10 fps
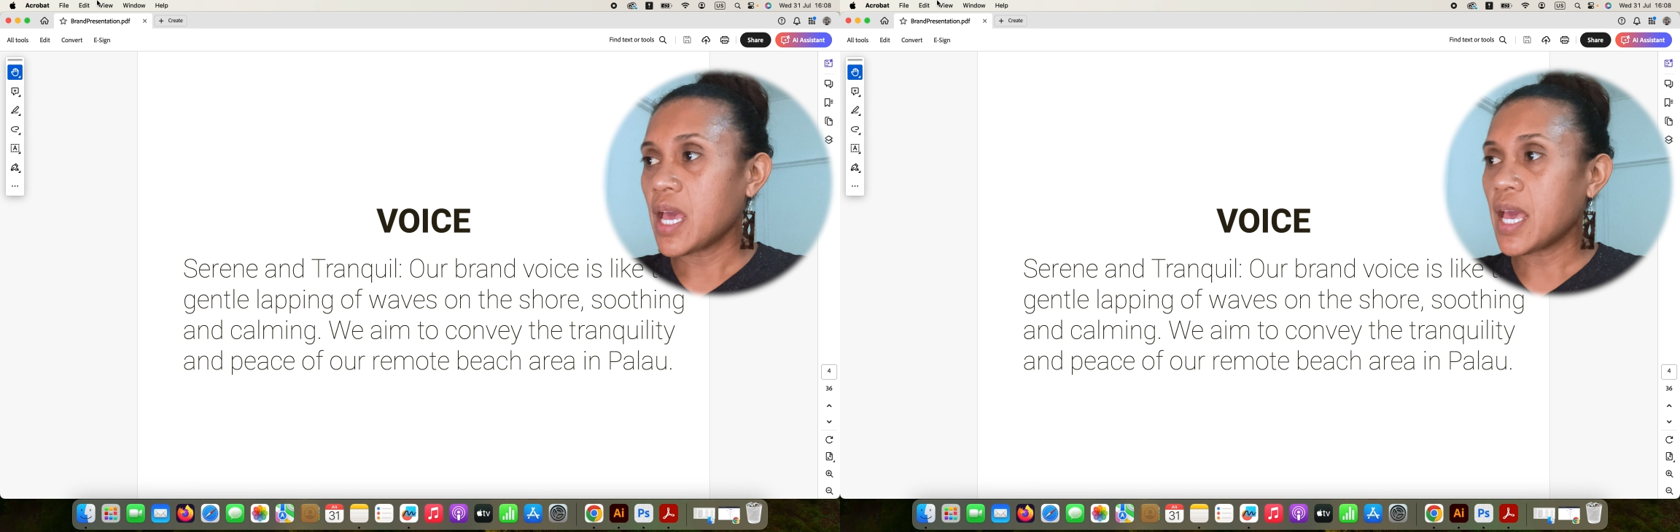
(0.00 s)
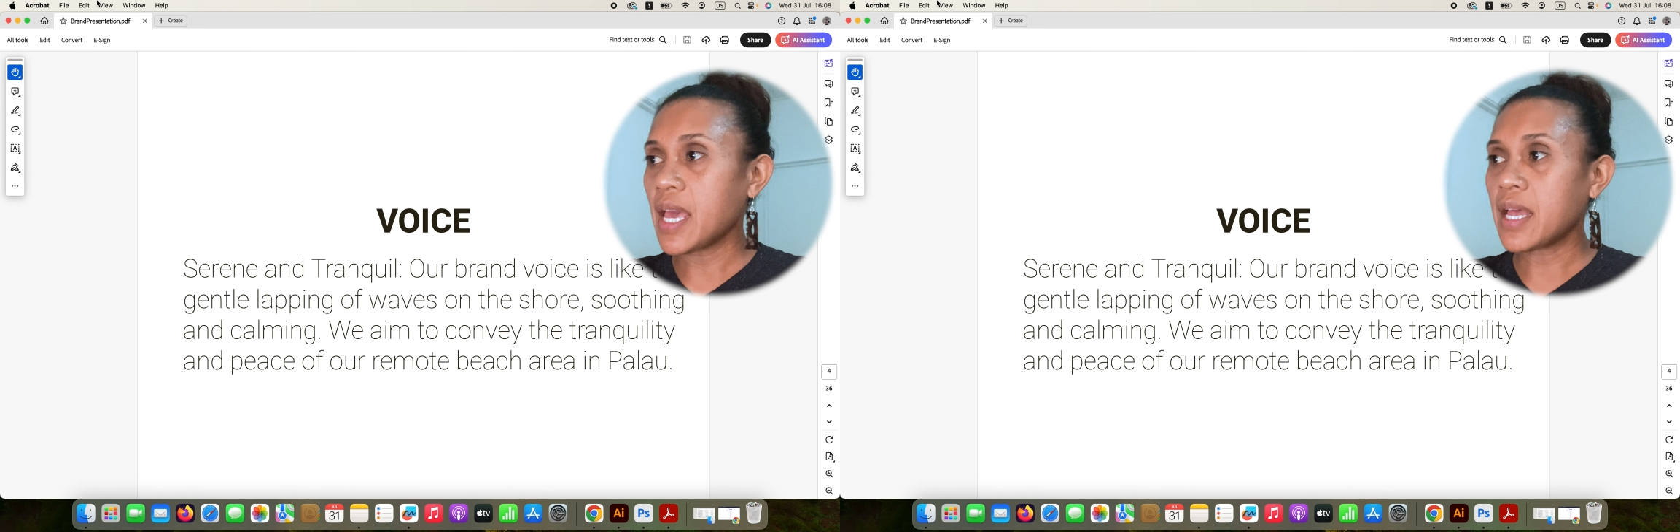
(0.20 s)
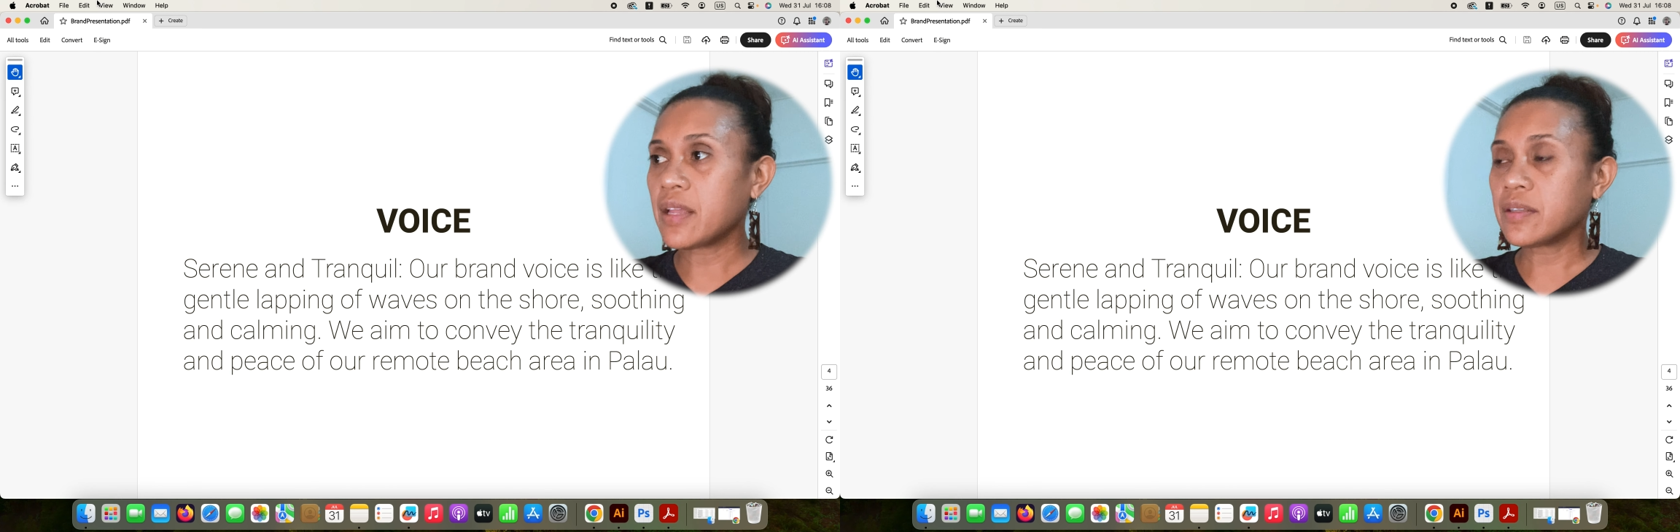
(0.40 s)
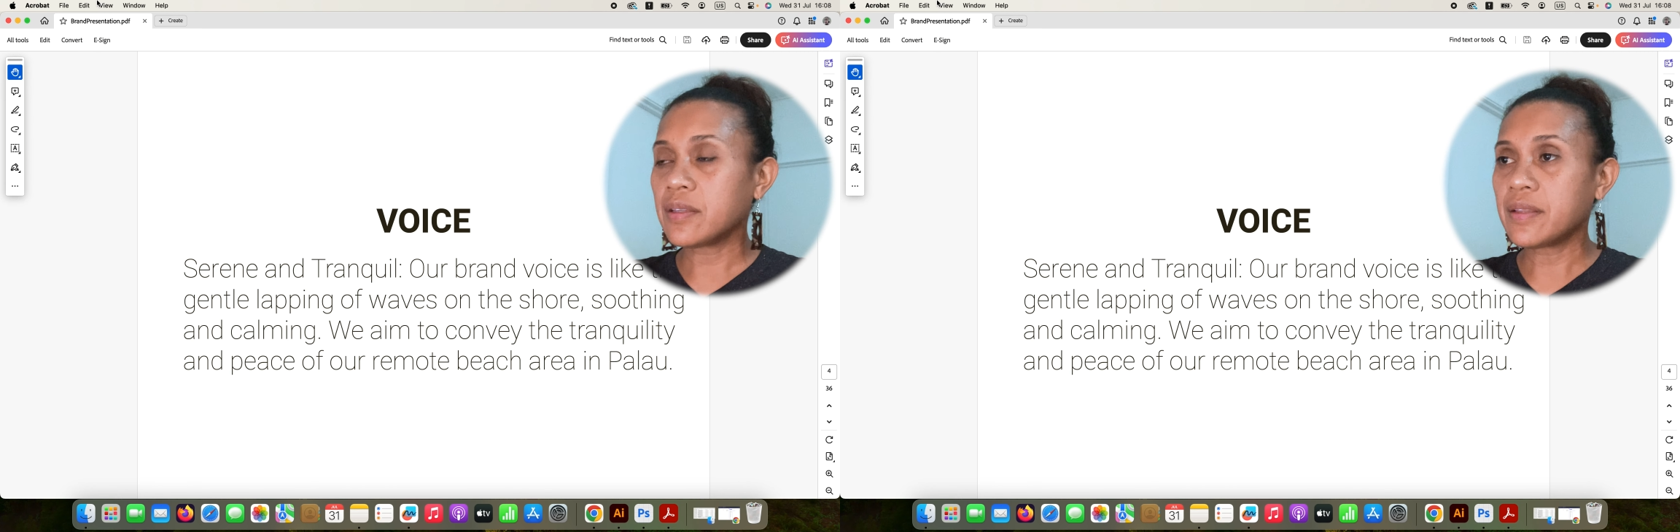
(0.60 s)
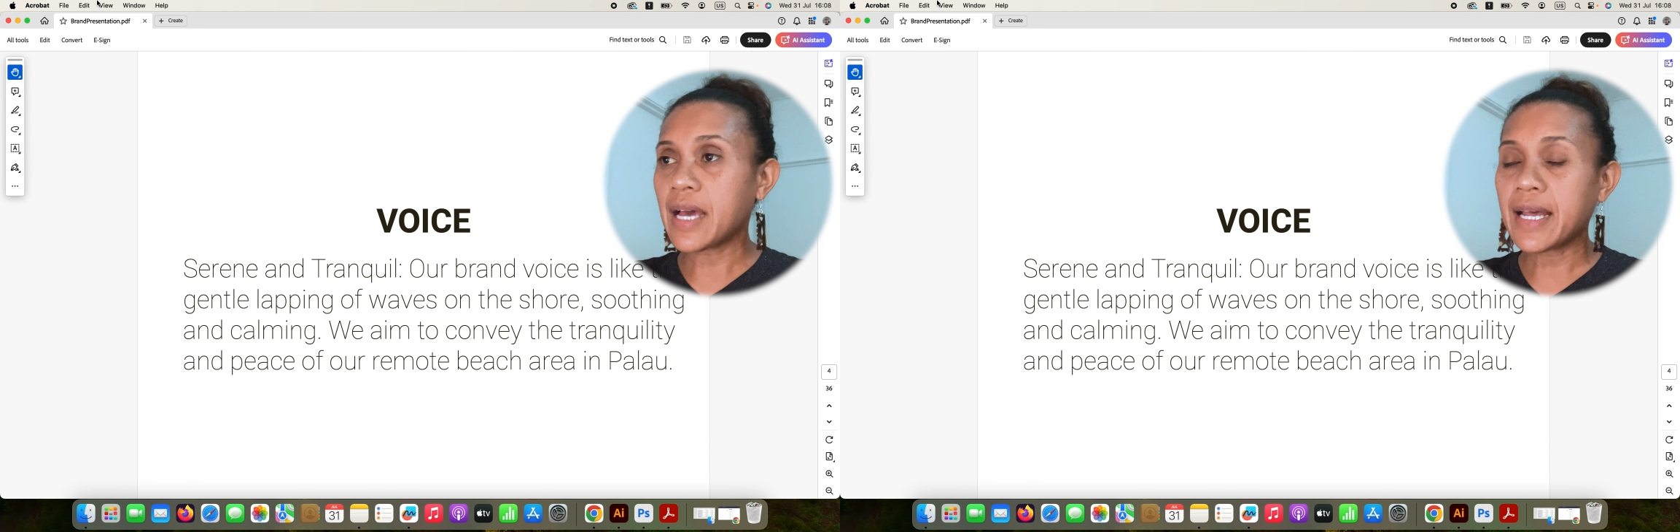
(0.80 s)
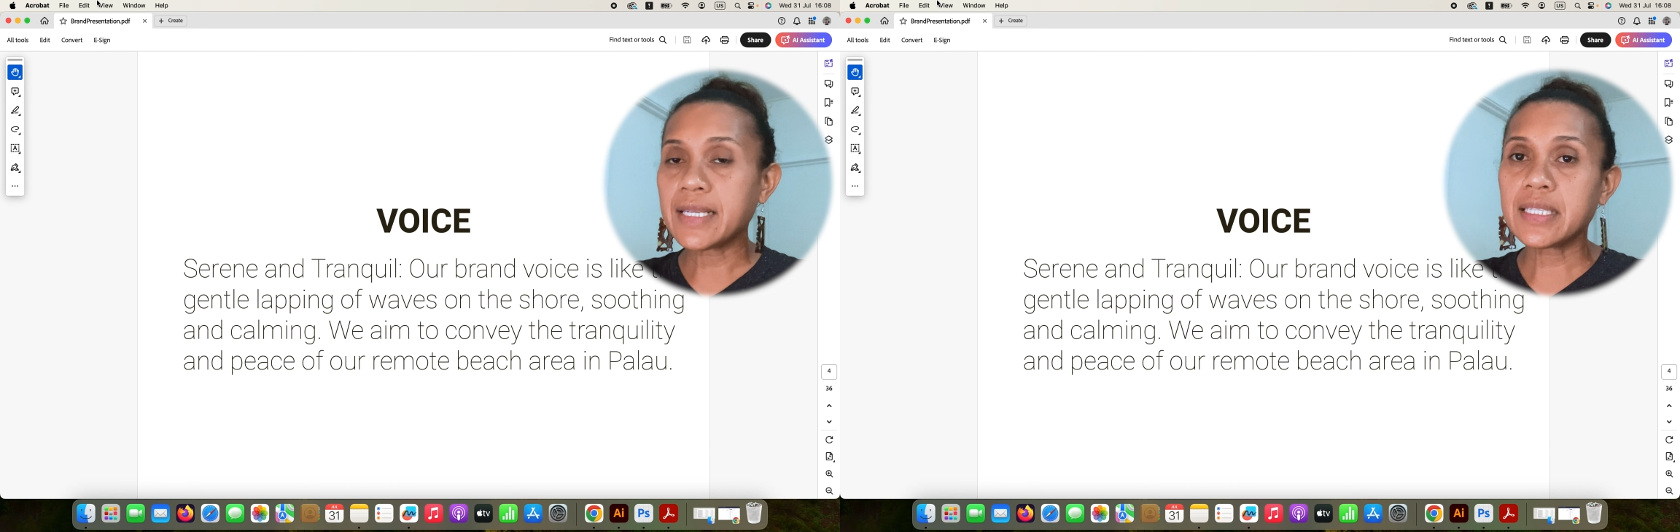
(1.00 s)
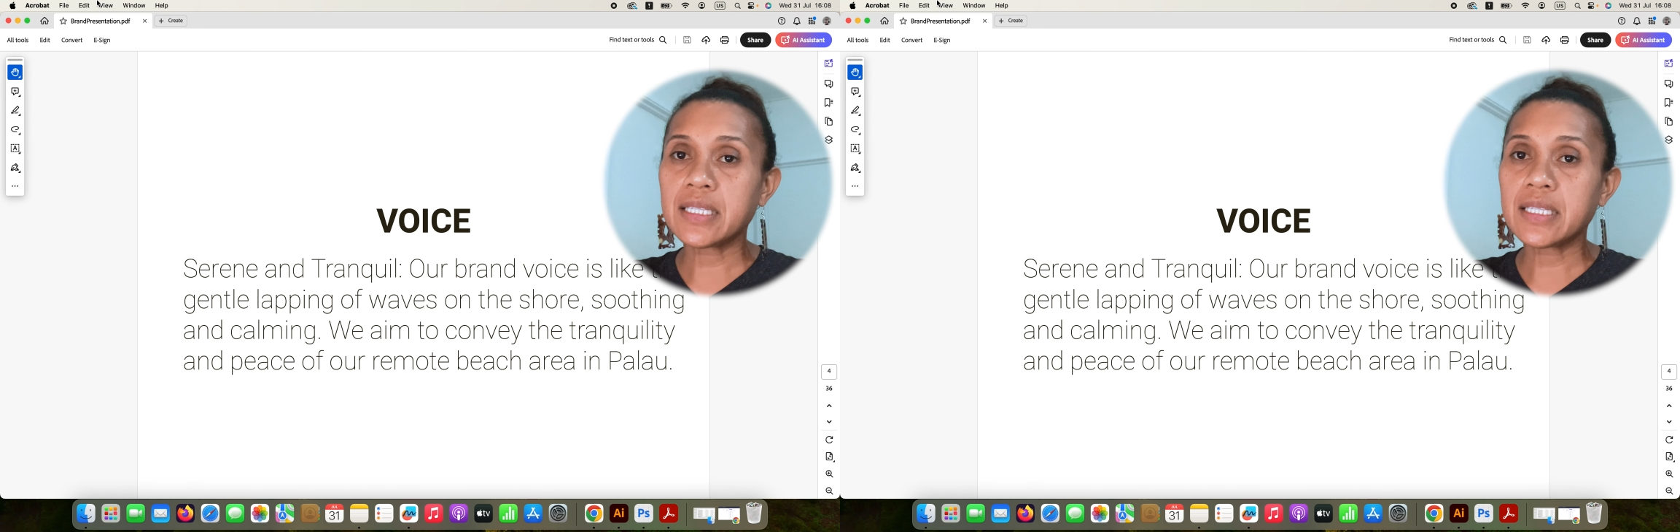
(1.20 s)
And that is